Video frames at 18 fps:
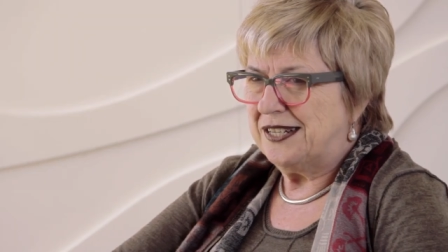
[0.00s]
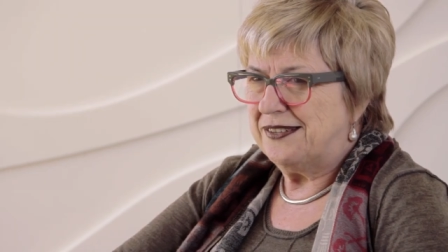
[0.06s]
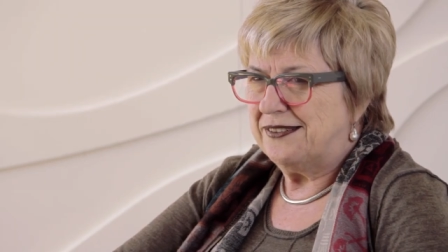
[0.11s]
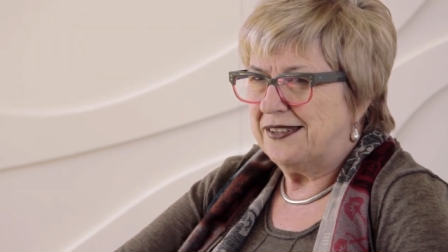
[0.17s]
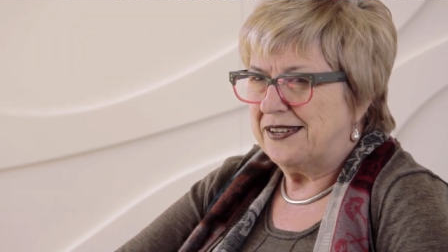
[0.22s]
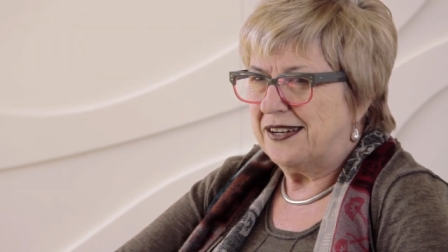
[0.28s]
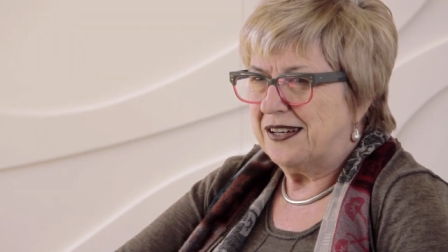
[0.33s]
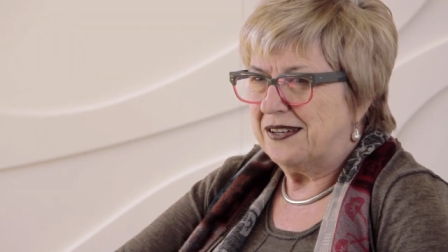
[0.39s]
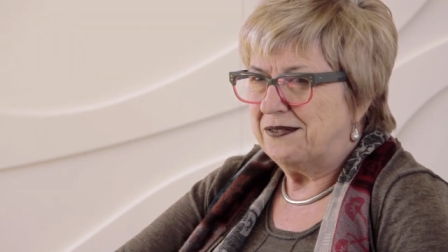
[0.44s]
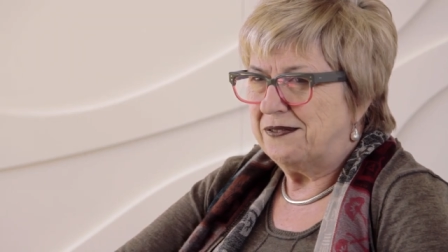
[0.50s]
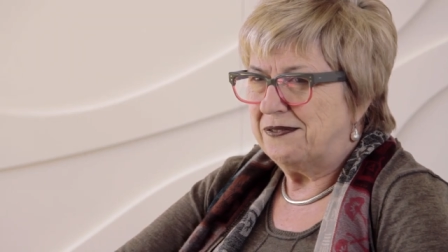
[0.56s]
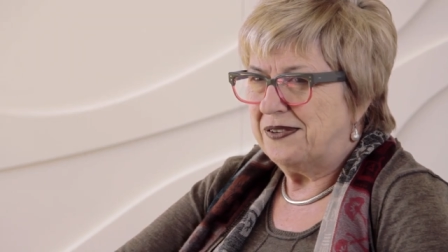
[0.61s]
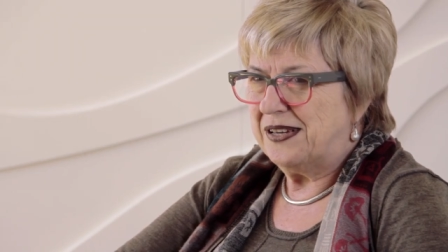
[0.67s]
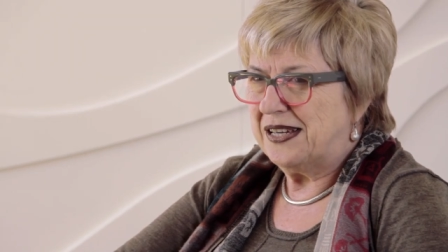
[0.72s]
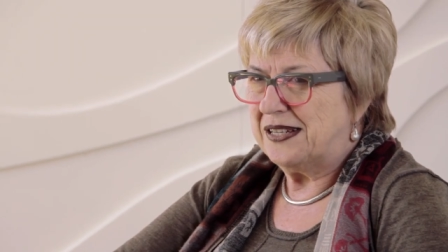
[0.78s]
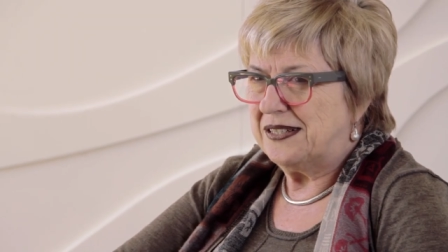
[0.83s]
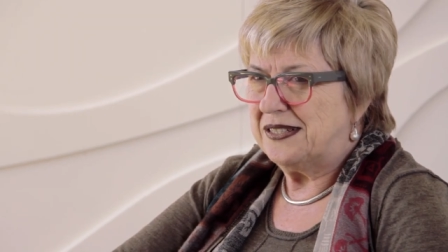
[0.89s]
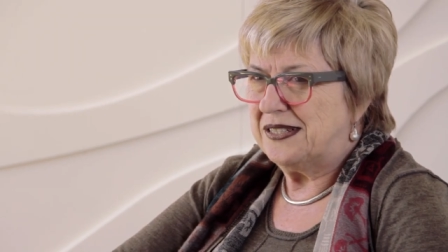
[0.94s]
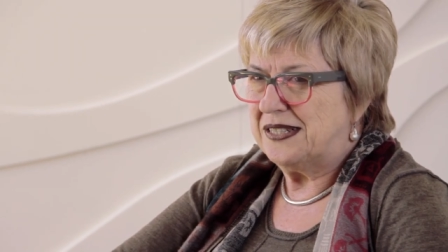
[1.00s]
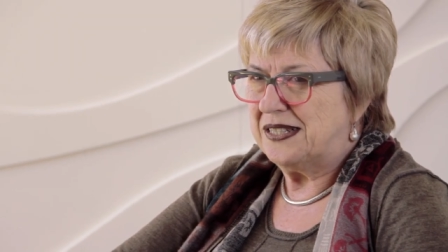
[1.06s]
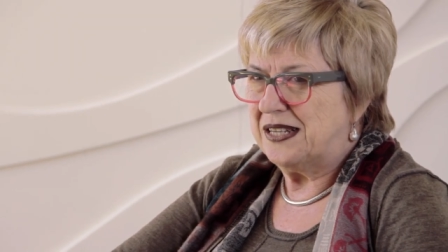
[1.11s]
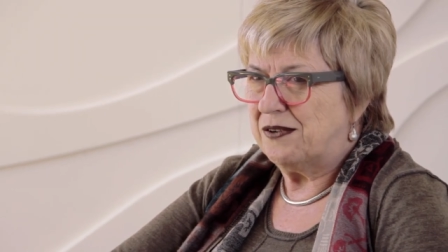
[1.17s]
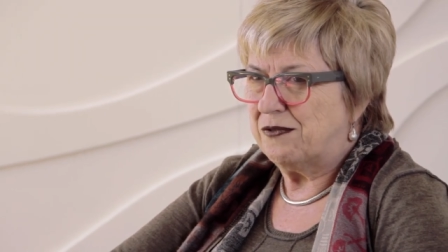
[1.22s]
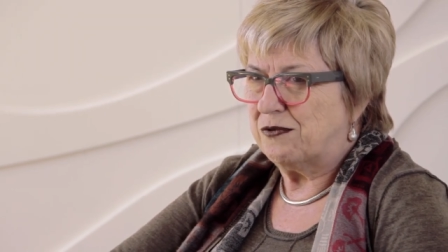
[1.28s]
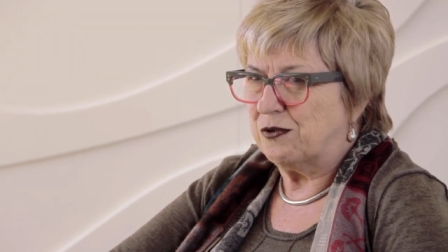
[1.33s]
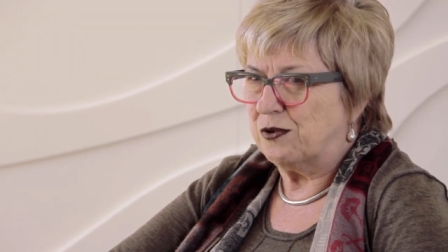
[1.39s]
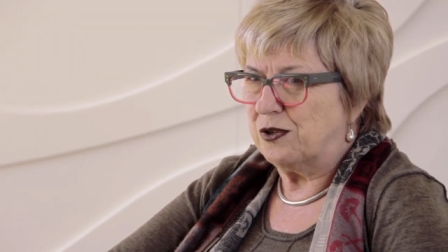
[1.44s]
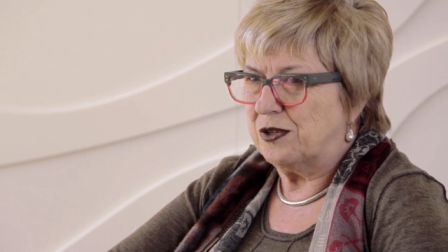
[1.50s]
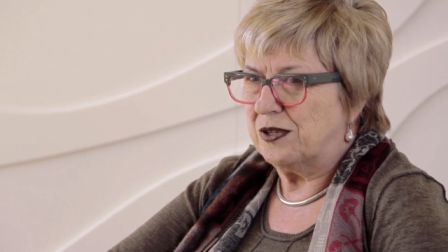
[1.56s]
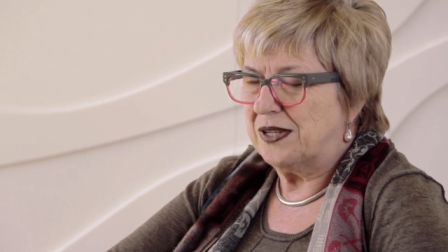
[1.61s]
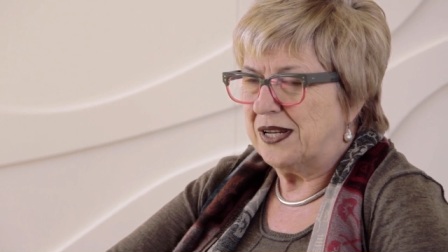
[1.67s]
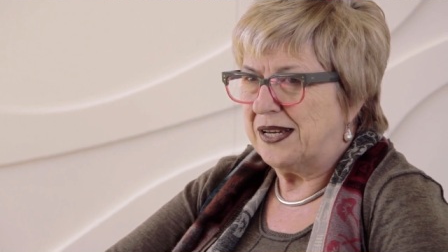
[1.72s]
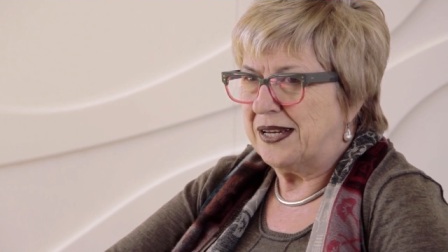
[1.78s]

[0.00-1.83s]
in that I've had several.